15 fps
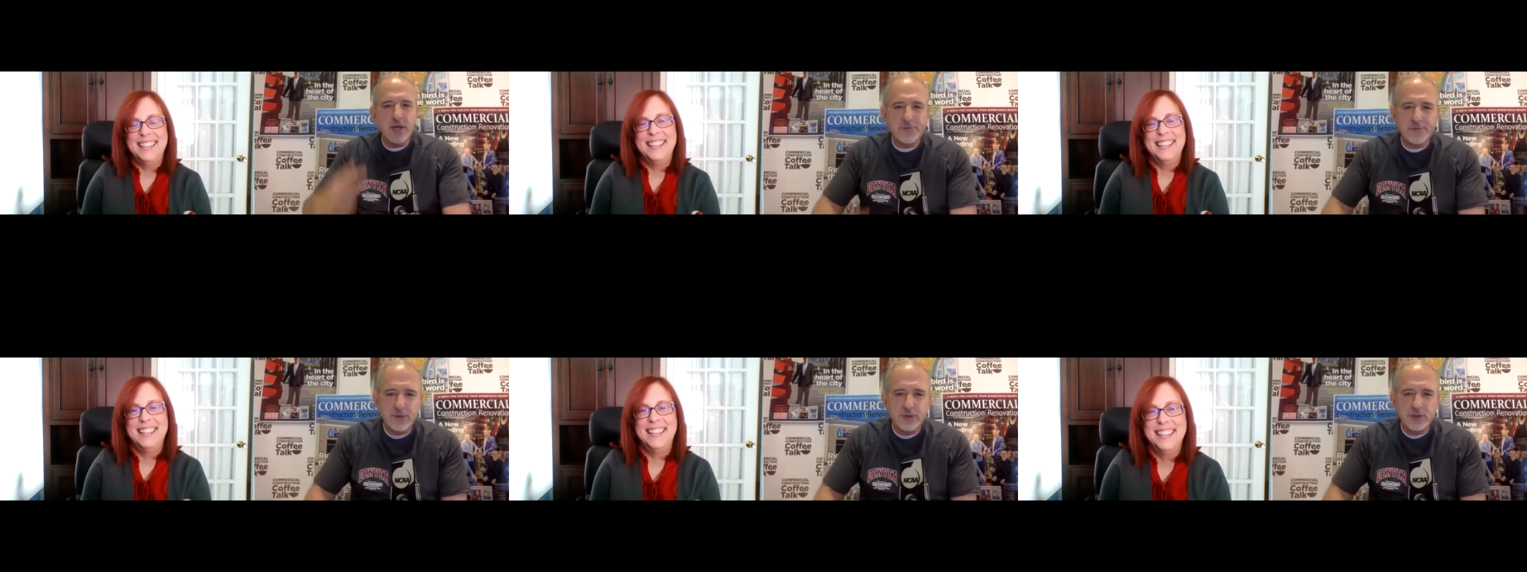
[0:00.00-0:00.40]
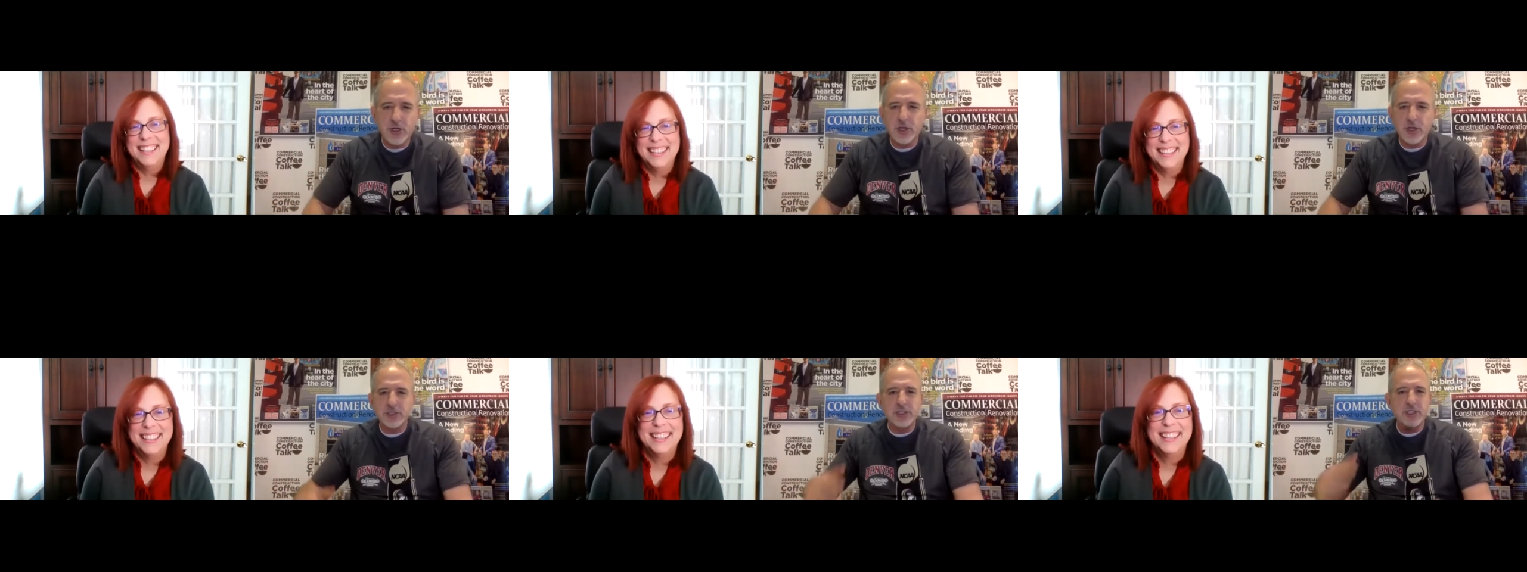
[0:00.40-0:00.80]
Speaker 1: You're not from New
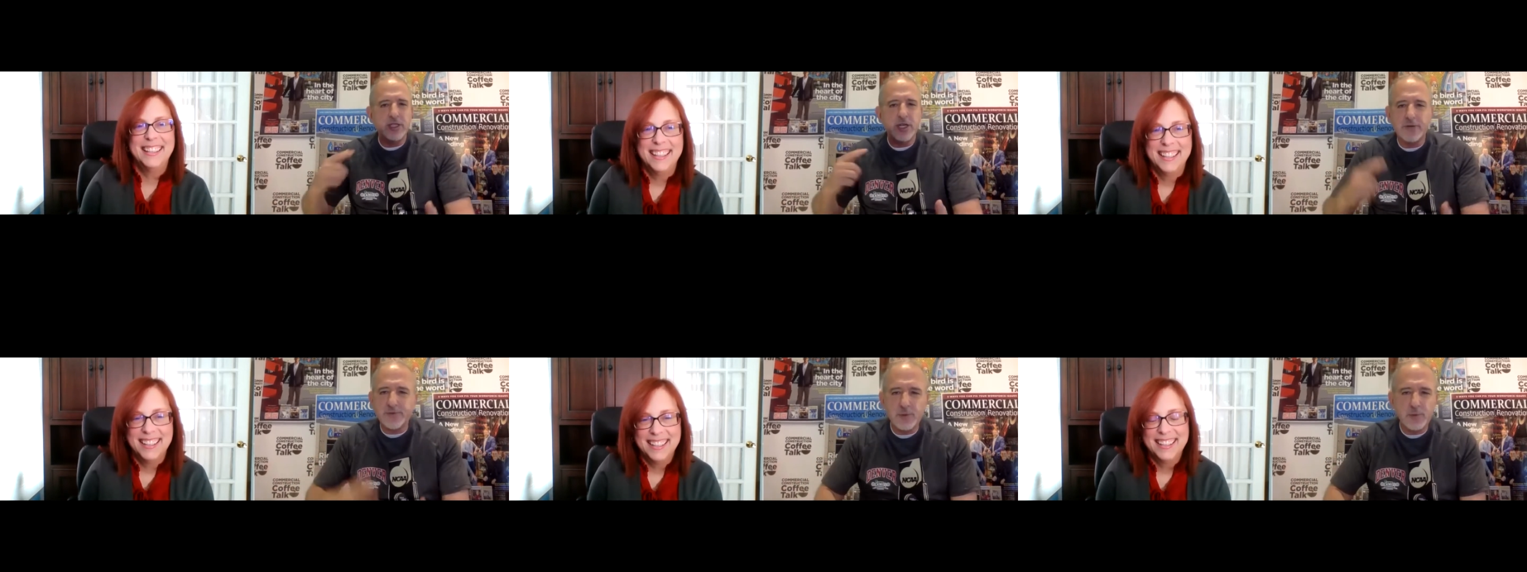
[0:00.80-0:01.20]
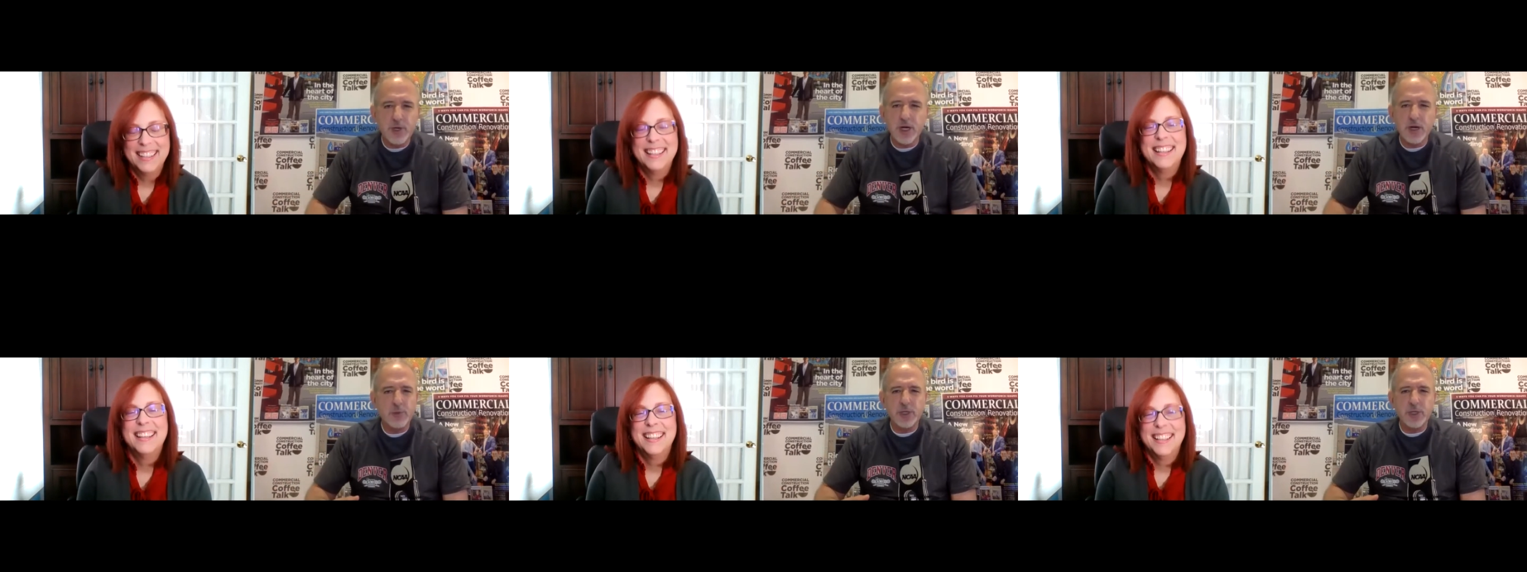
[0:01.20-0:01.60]
Jersey. You're not from
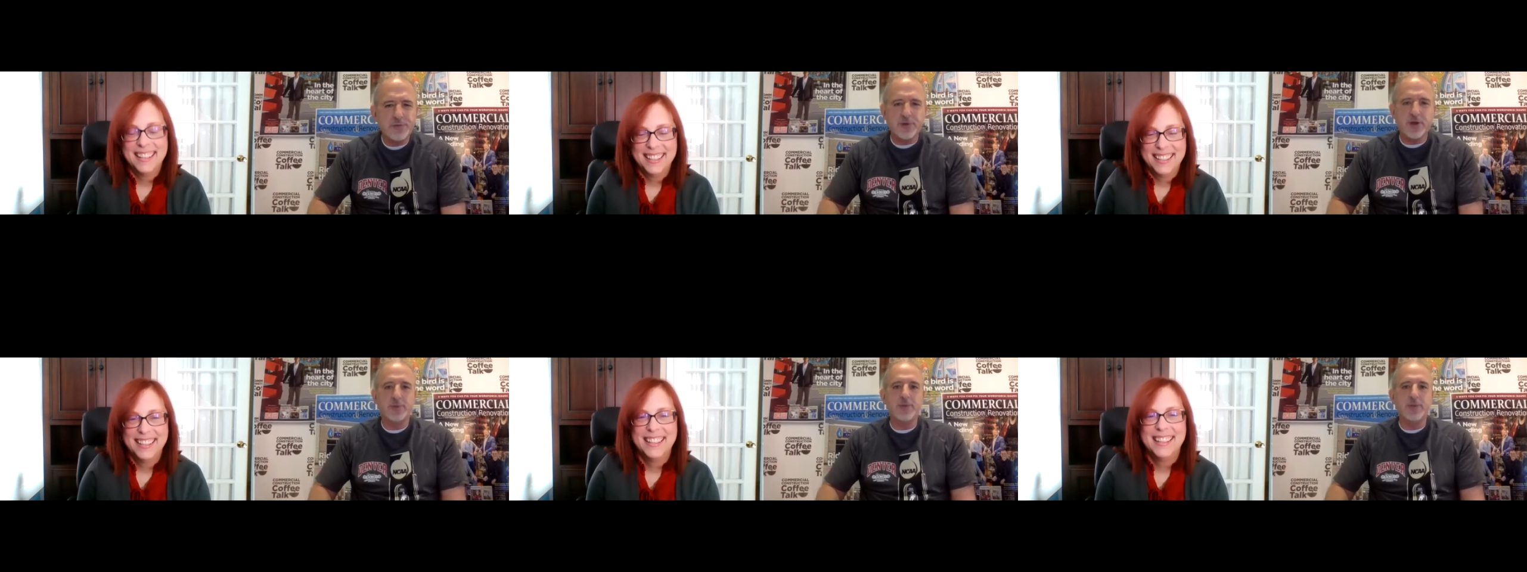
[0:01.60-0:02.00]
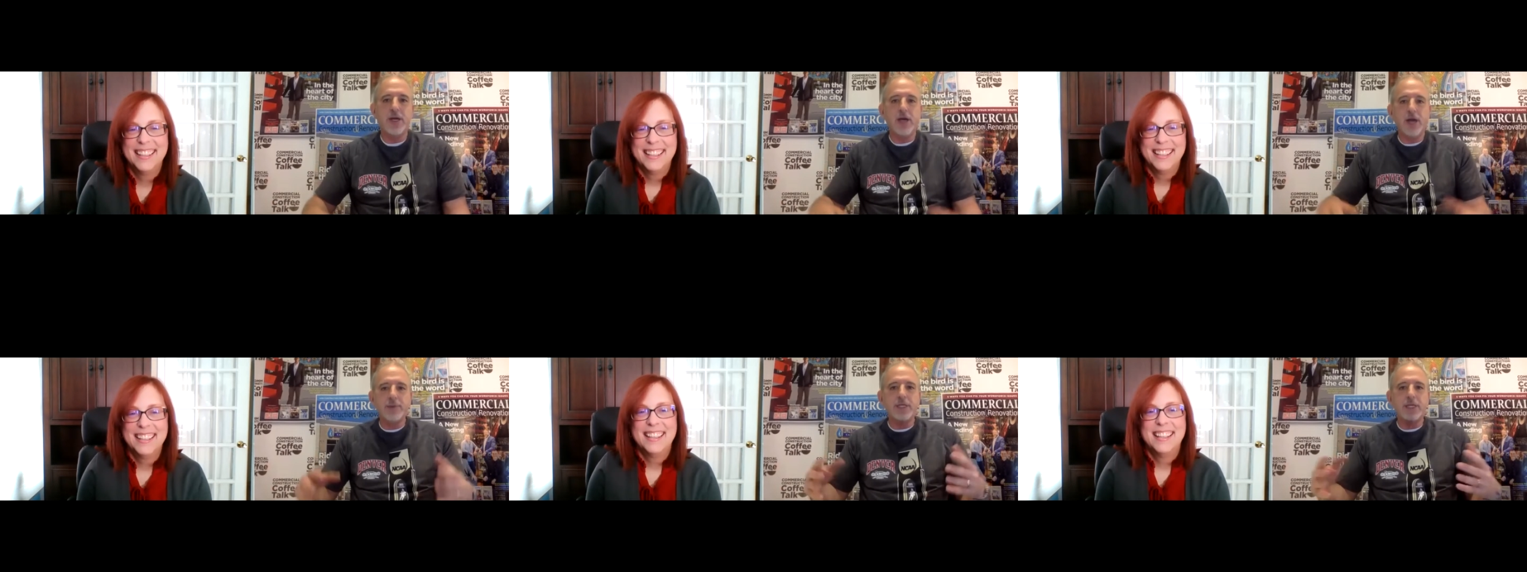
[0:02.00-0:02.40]
where? Where you from?
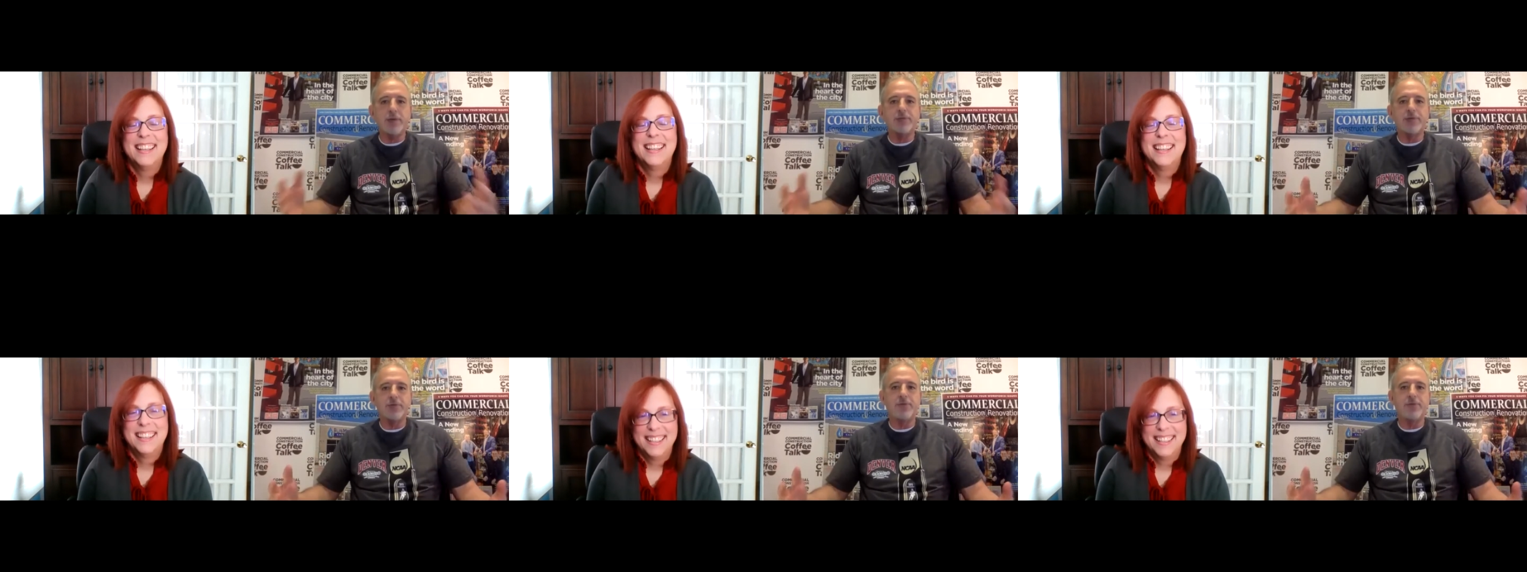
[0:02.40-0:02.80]
I'm like, I'm